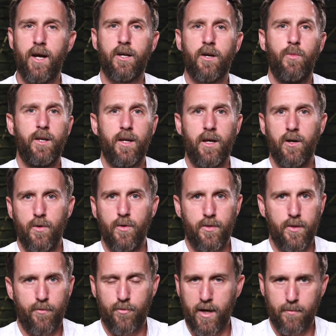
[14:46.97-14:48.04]
How can we deal
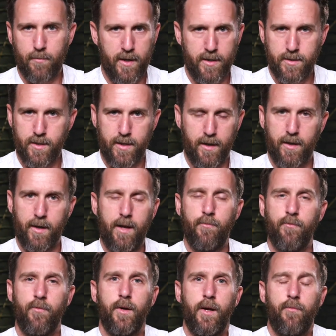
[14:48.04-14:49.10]
with the fragmented in,
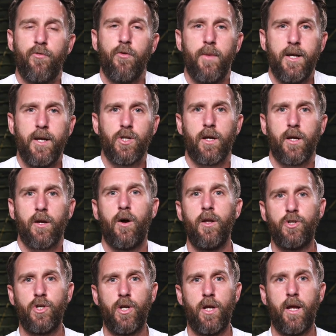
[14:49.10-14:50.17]
in, information
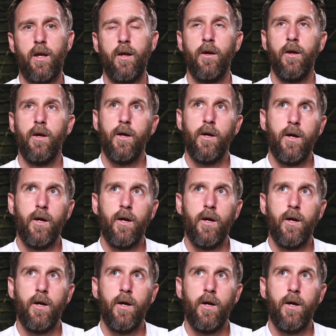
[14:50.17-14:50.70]
ecology?